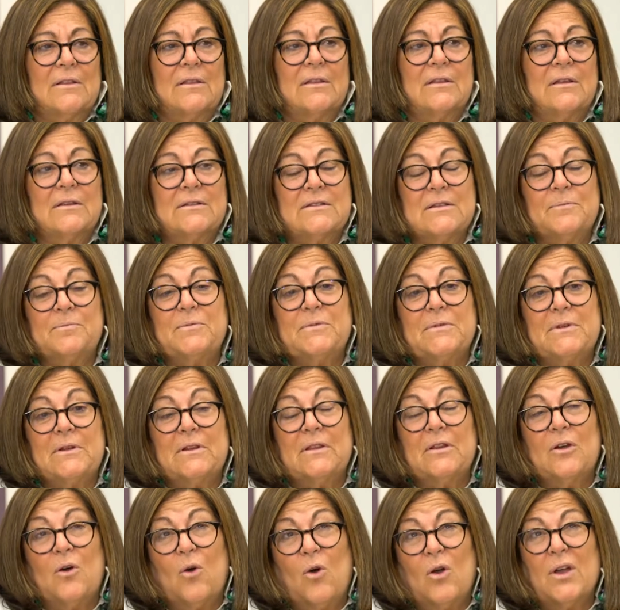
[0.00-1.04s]

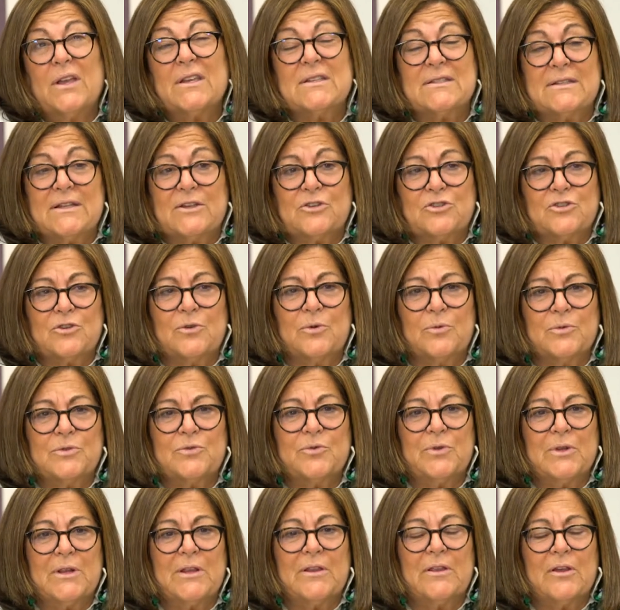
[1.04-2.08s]
the August issue. It
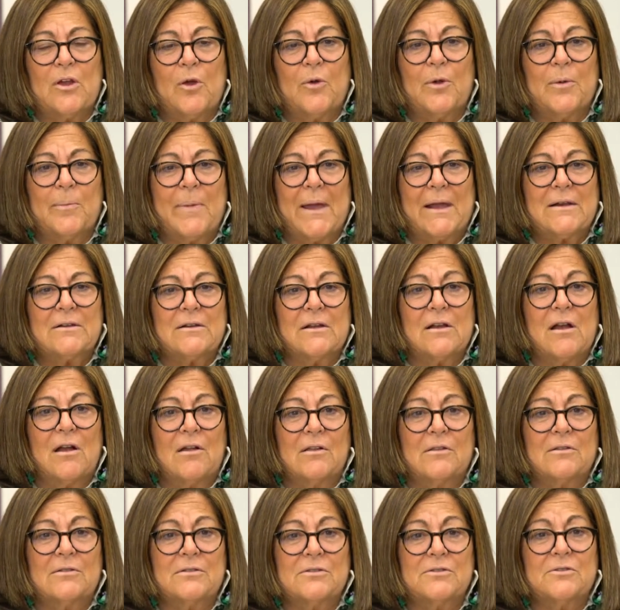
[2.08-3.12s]
was really the going back to
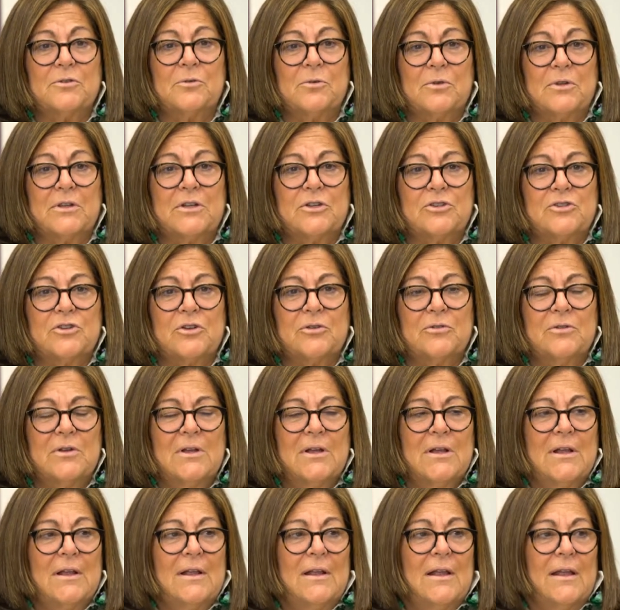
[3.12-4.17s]
college, school issue,
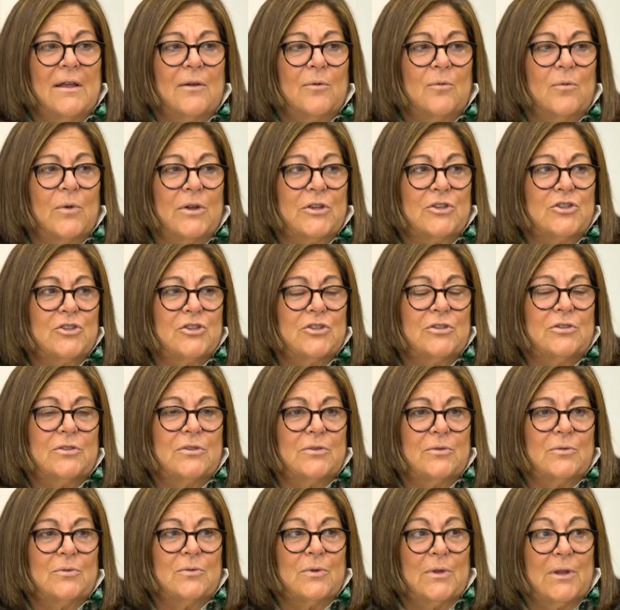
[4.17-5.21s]
which
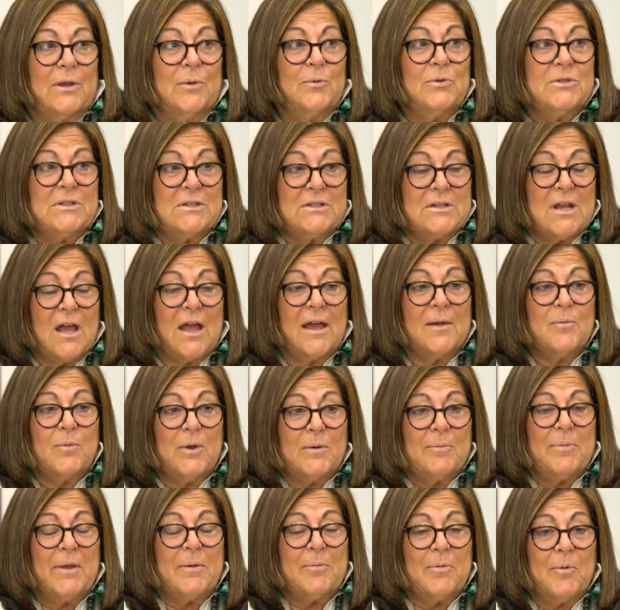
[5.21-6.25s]
it was a time
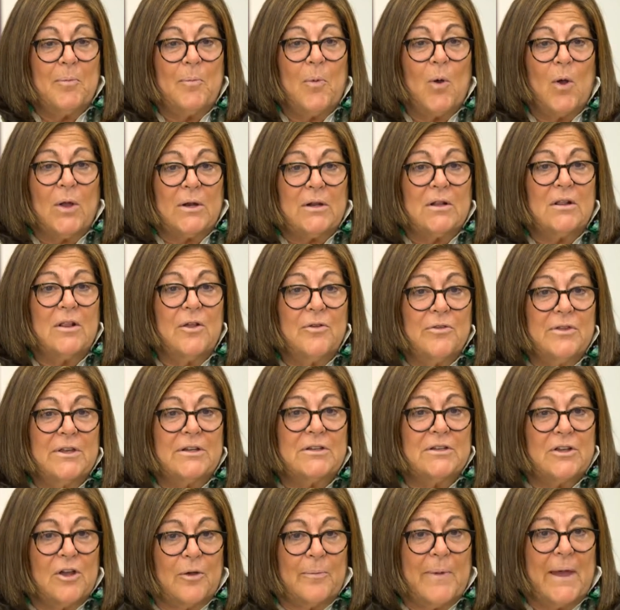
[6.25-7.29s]
when people bought
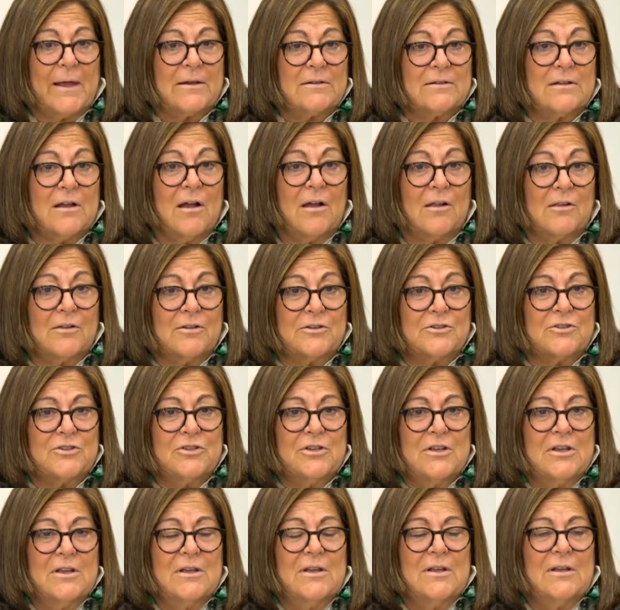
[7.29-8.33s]
clothing to go back to
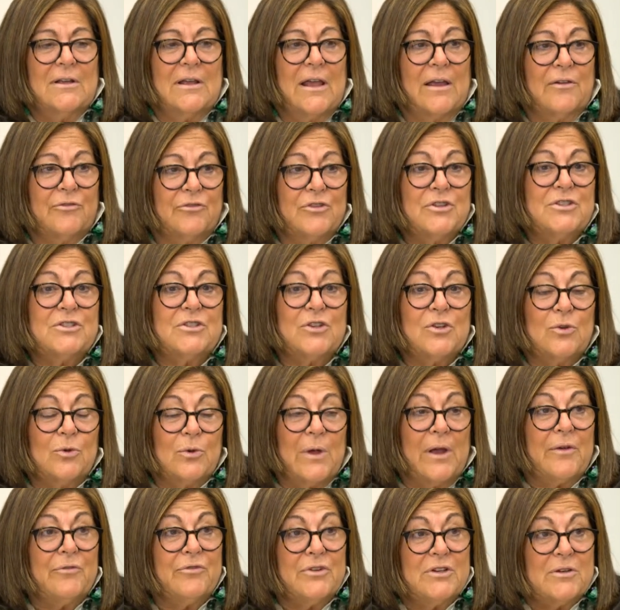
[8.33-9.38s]
college. Every
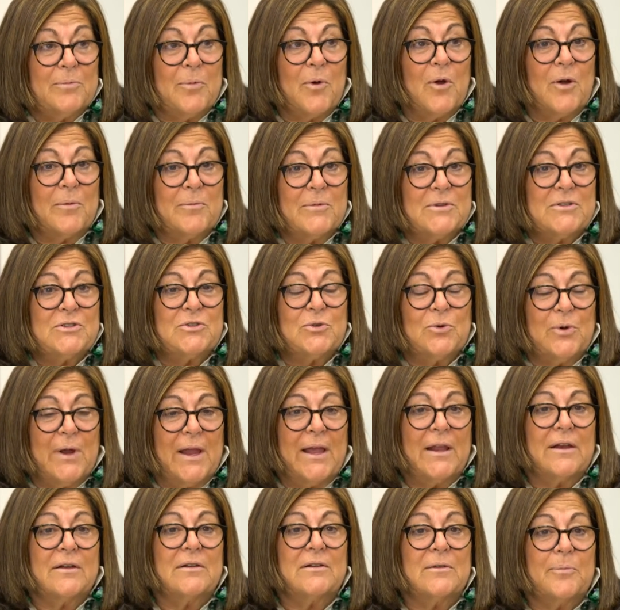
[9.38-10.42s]
school, every department
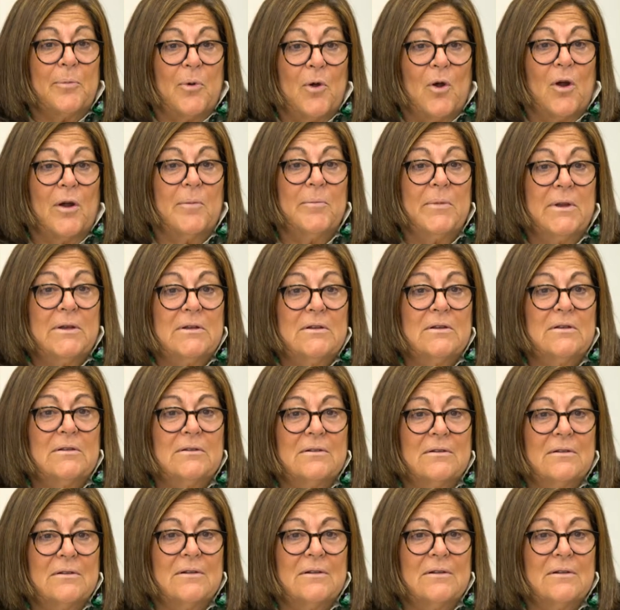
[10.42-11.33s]
store had a department